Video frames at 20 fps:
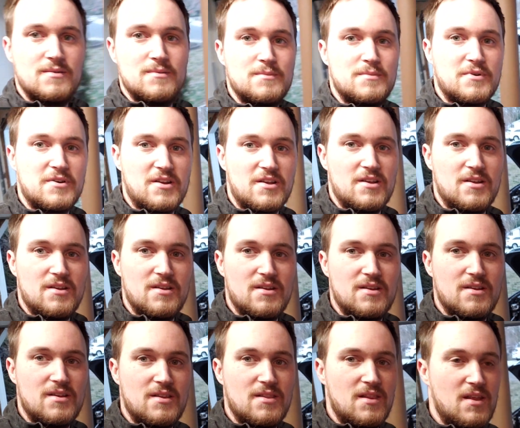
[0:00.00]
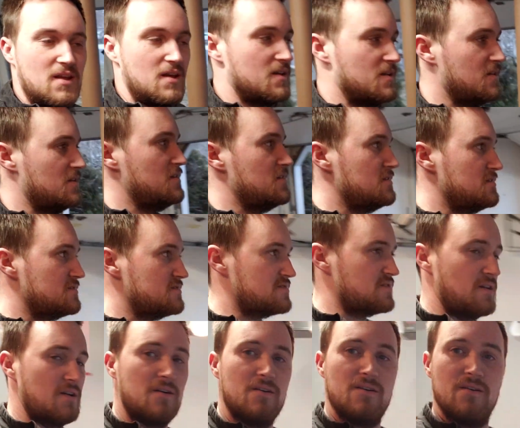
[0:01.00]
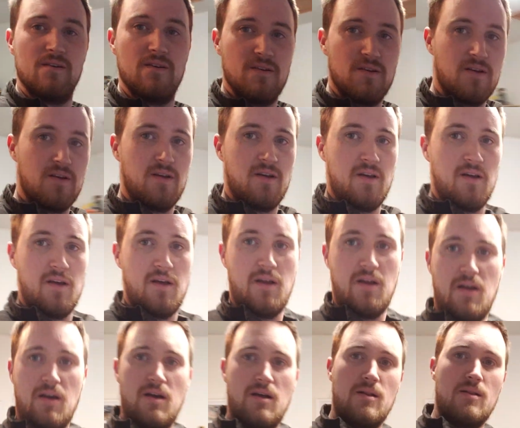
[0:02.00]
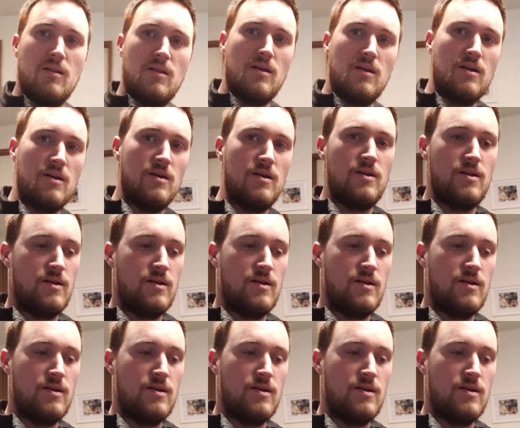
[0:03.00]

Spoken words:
putting it in that. So I'll